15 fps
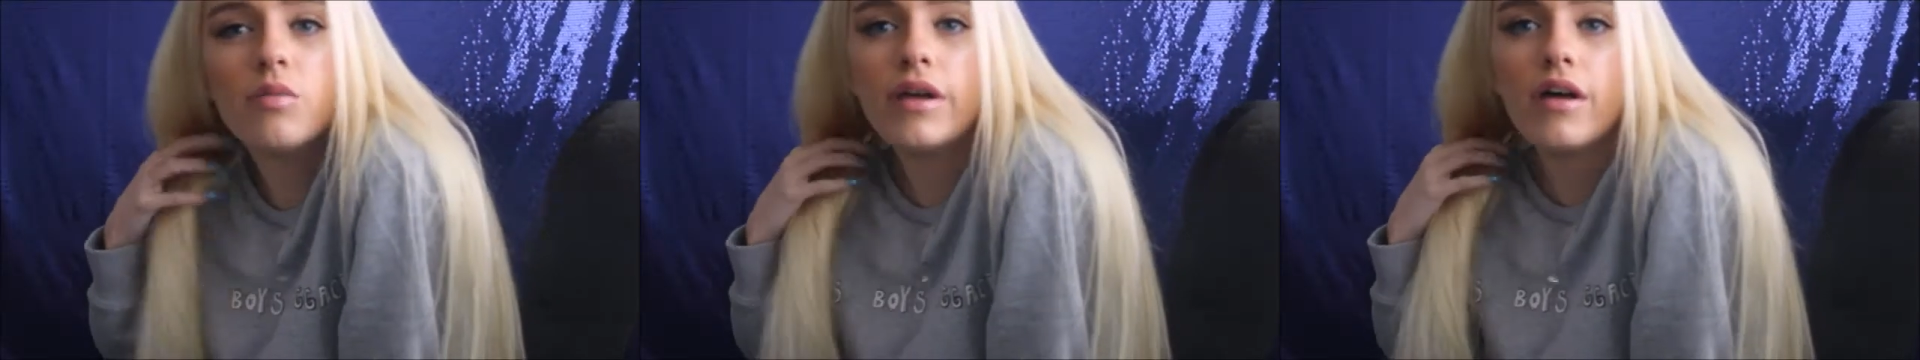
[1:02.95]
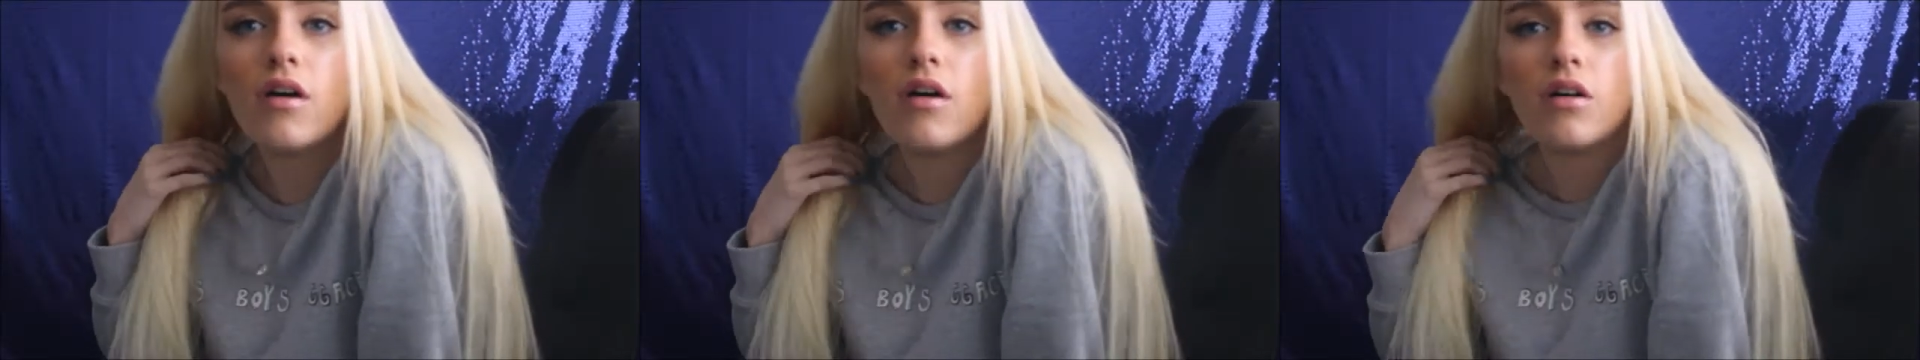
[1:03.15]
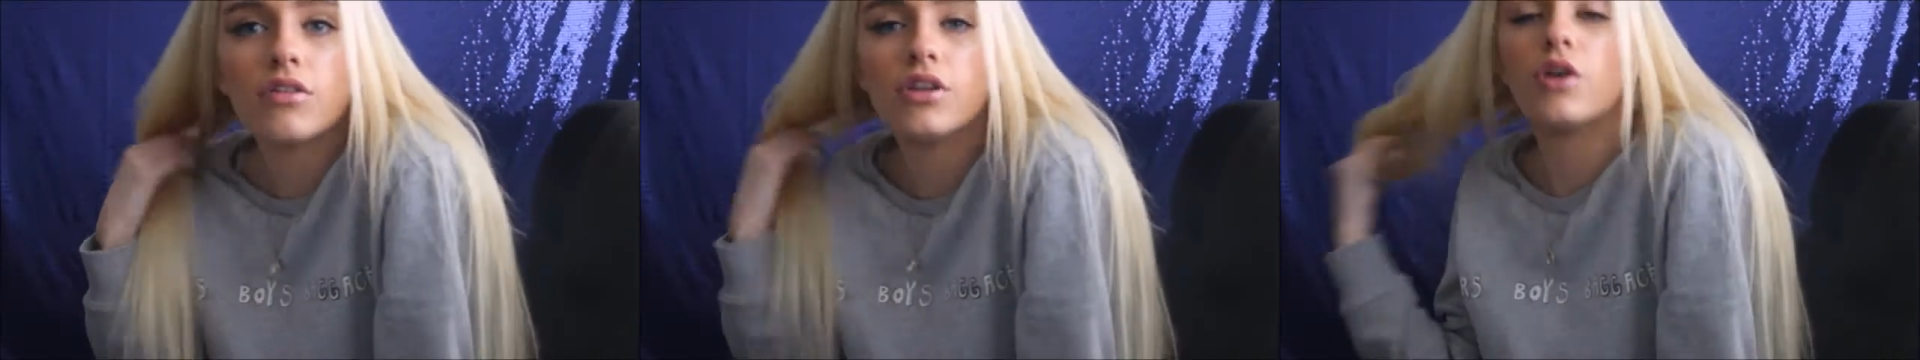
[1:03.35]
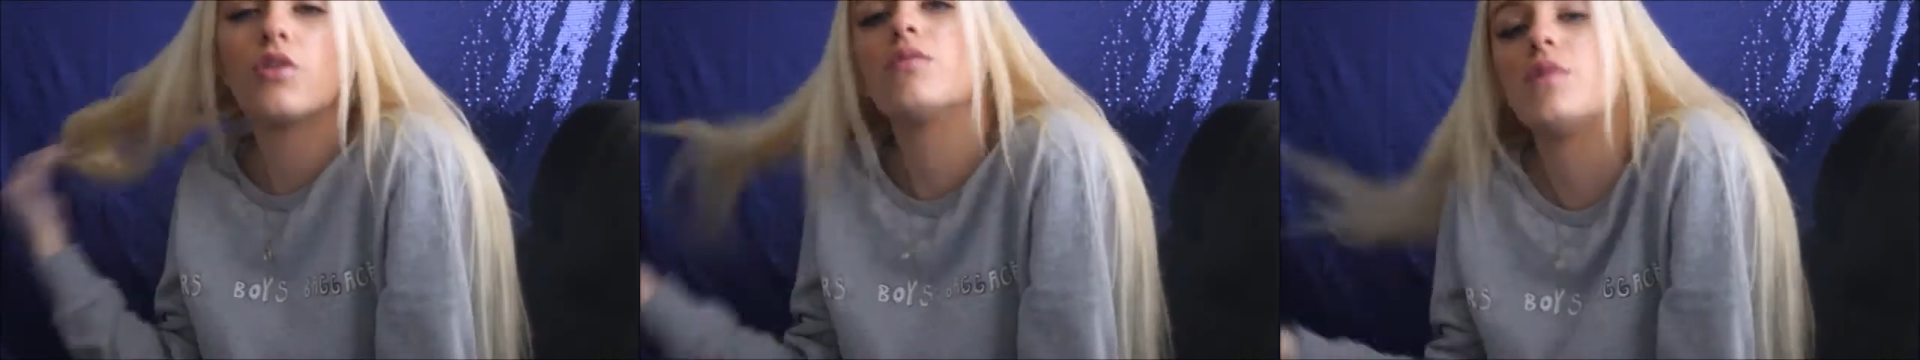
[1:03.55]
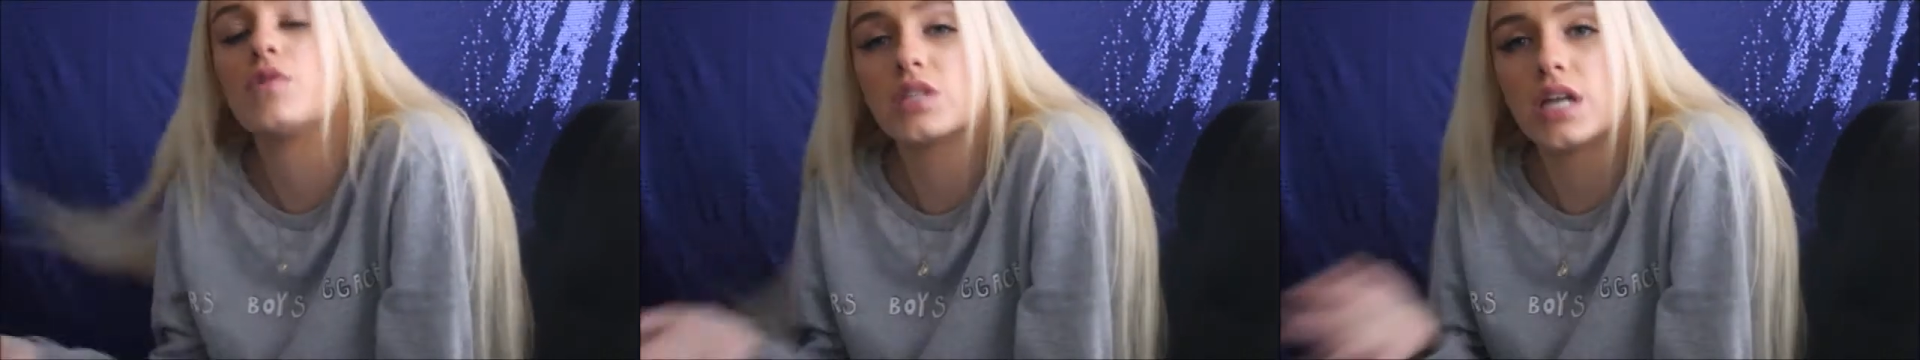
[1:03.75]
we all know
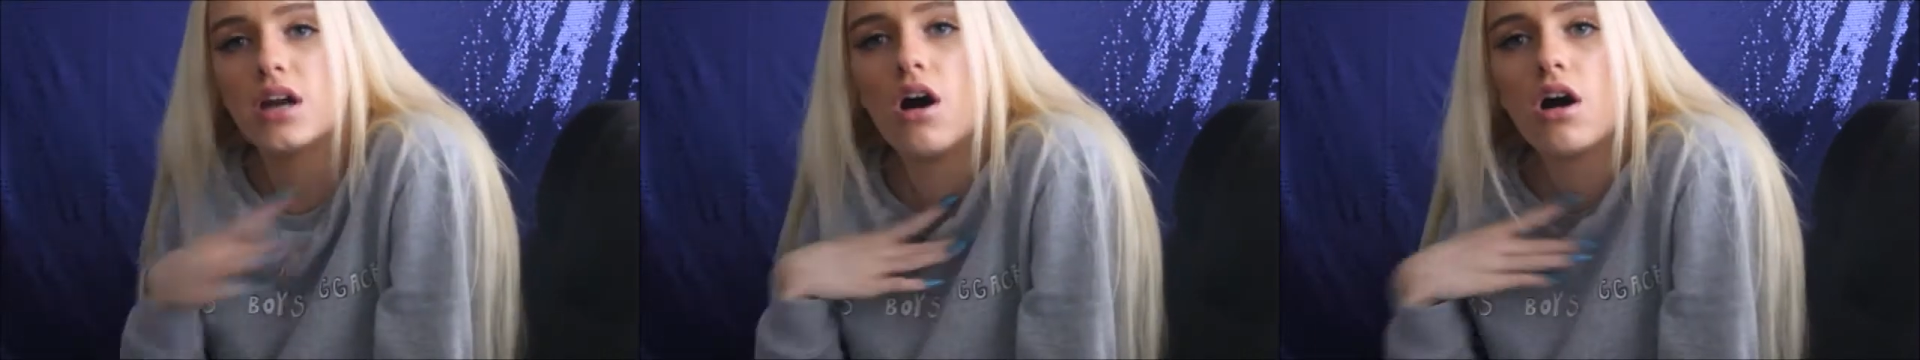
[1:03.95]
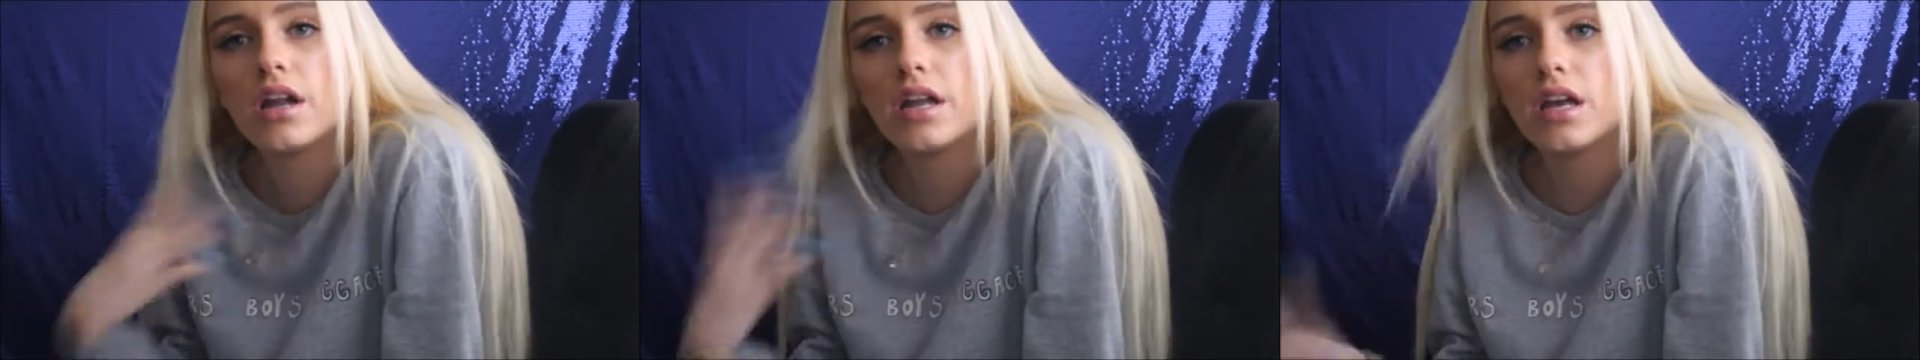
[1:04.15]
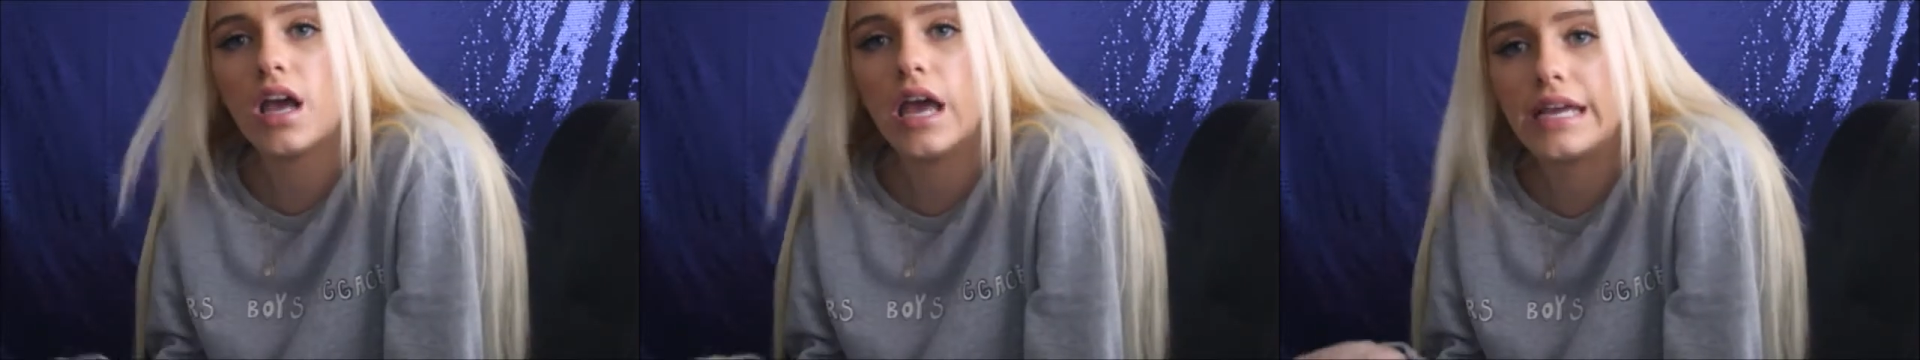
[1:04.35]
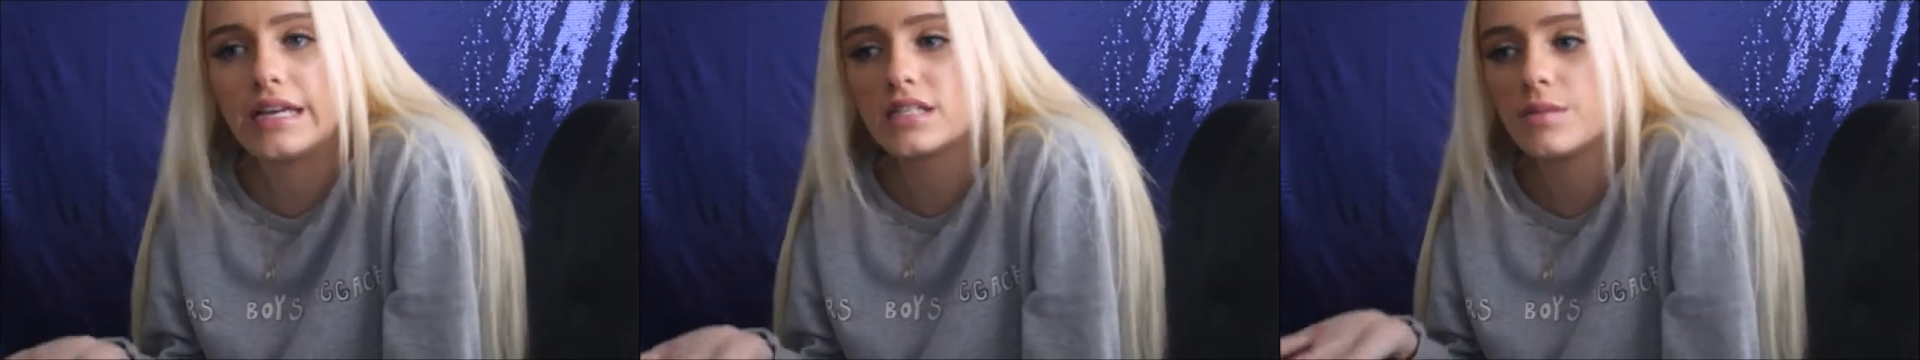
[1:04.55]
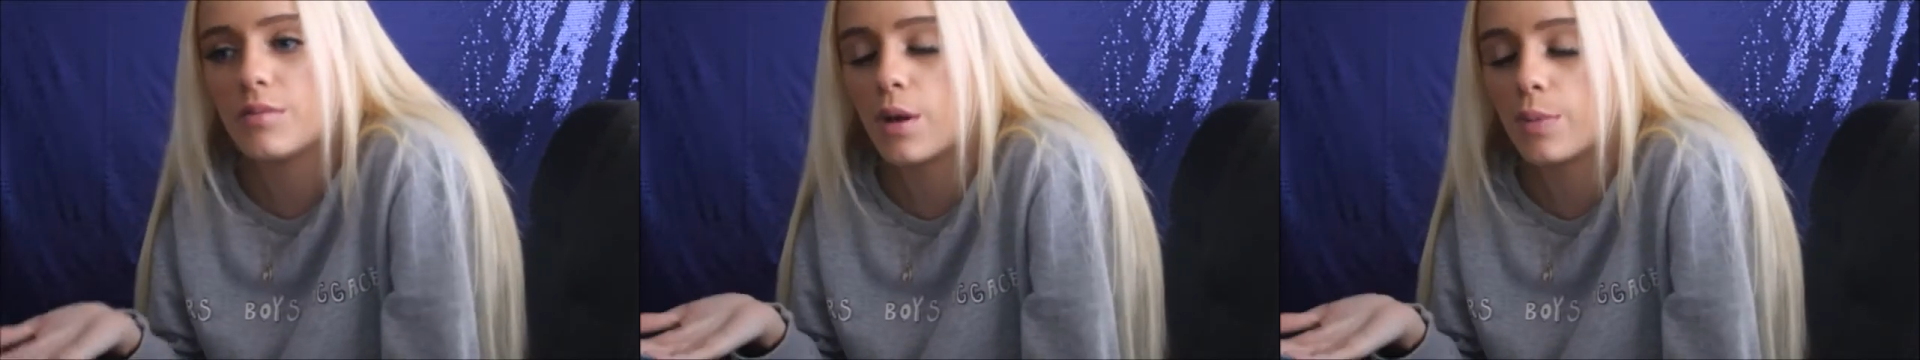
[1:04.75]
the most iconic
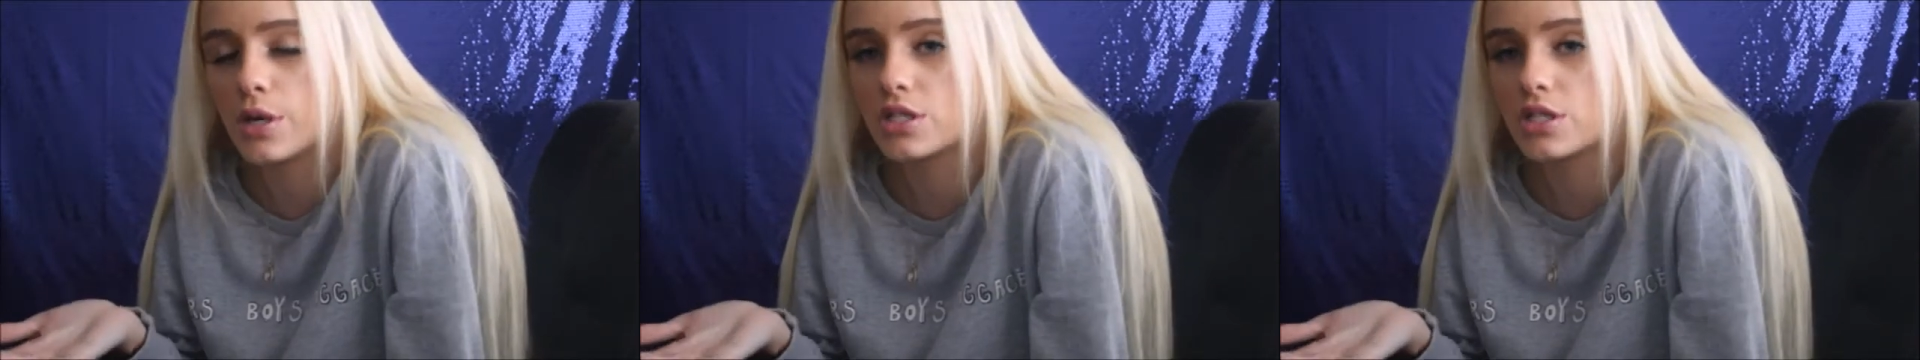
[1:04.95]
ASMR